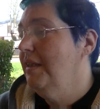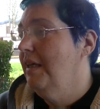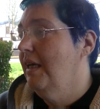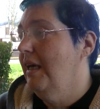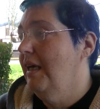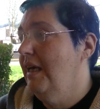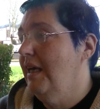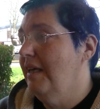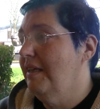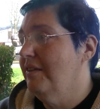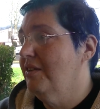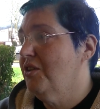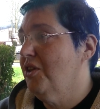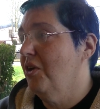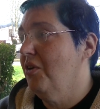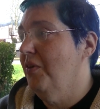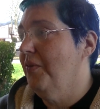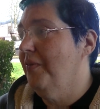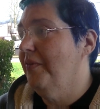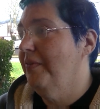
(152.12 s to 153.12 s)
And so,
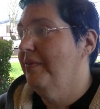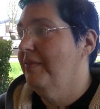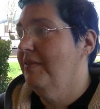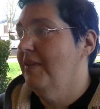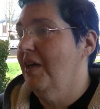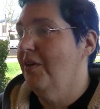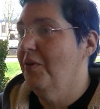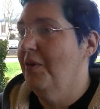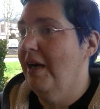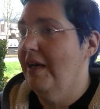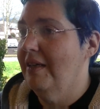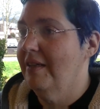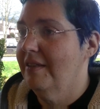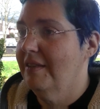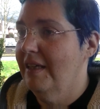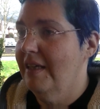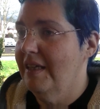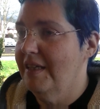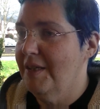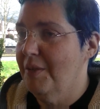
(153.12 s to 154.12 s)
I
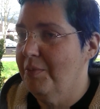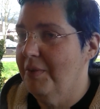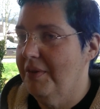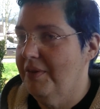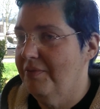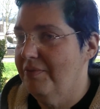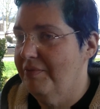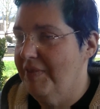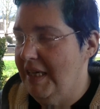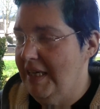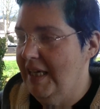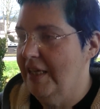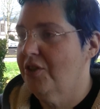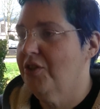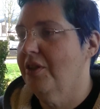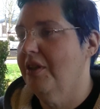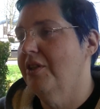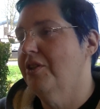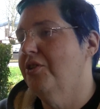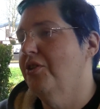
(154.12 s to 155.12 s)
end up with
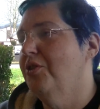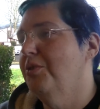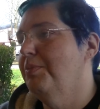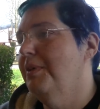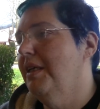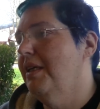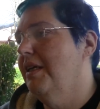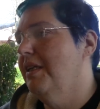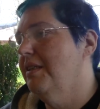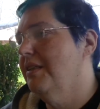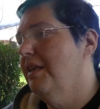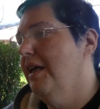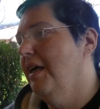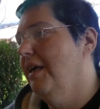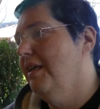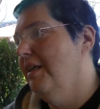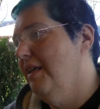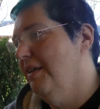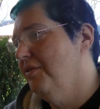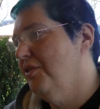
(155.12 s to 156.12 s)
financial issues because I
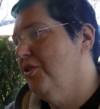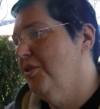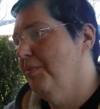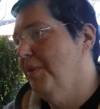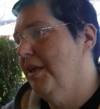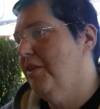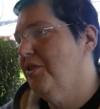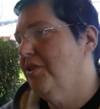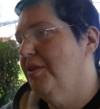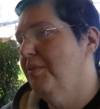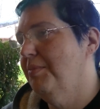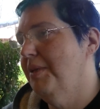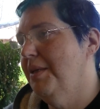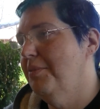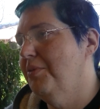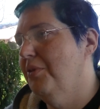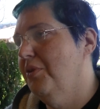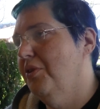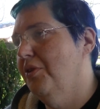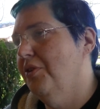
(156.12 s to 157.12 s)
give too much to
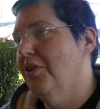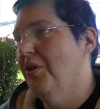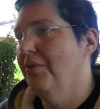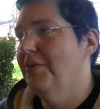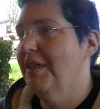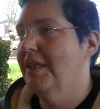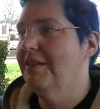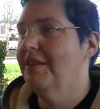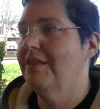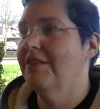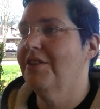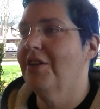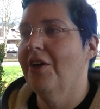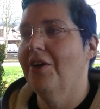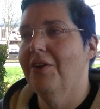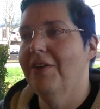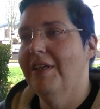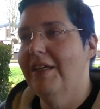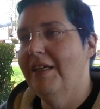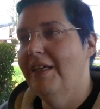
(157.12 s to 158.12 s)
people who don't
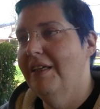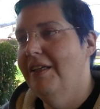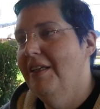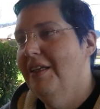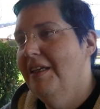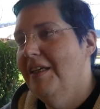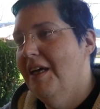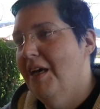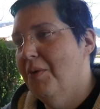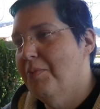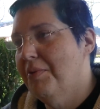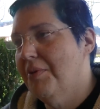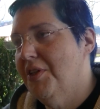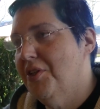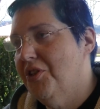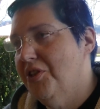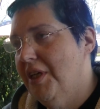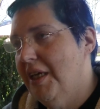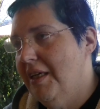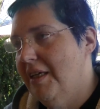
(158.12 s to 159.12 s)
necessarily
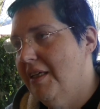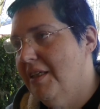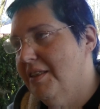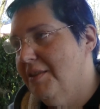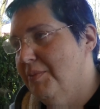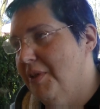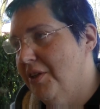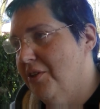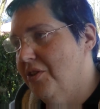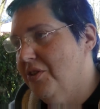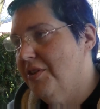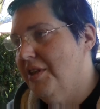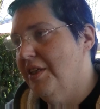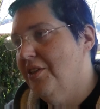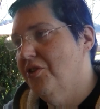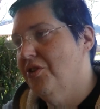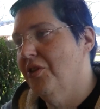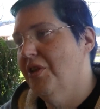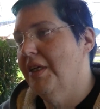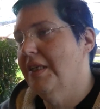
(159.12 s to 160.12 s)
appreciate it as much as they
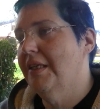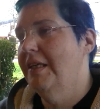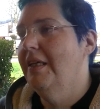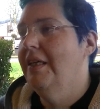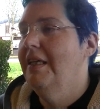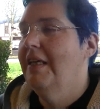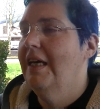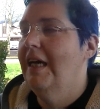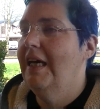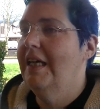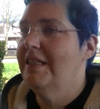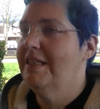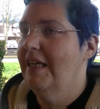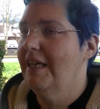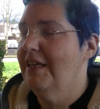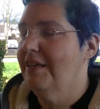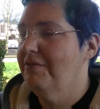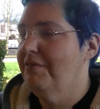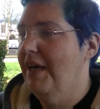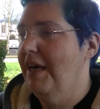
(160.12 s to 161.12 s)
should, and
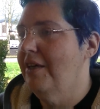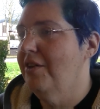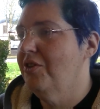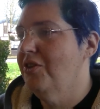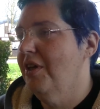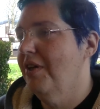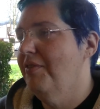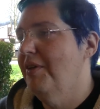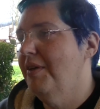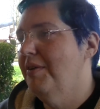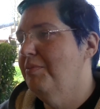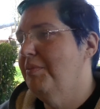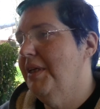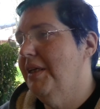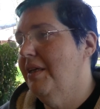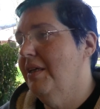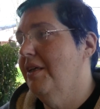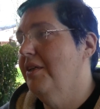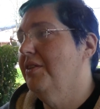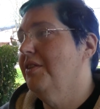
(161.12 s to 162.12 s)
take advantage of it
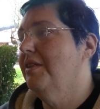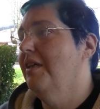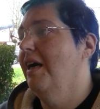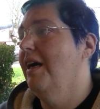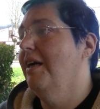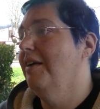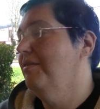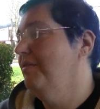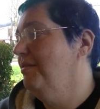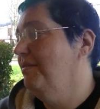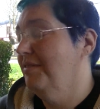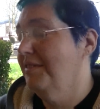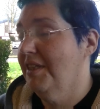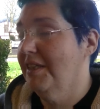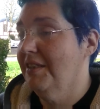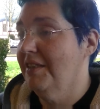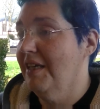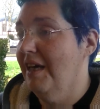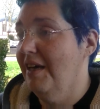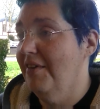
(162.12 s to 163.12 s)
because I
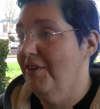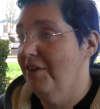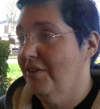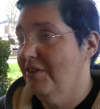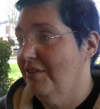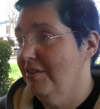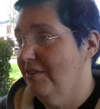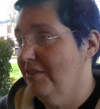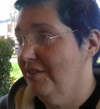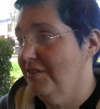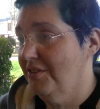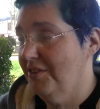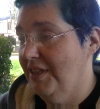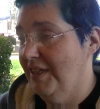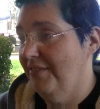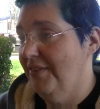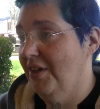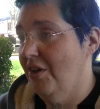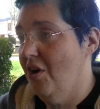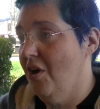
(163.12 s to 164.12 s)
have a
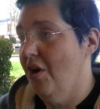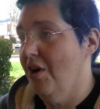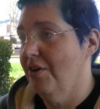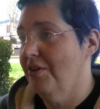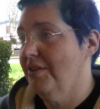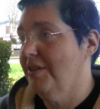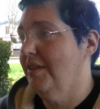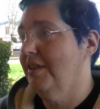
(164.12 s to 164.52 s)
giving heart,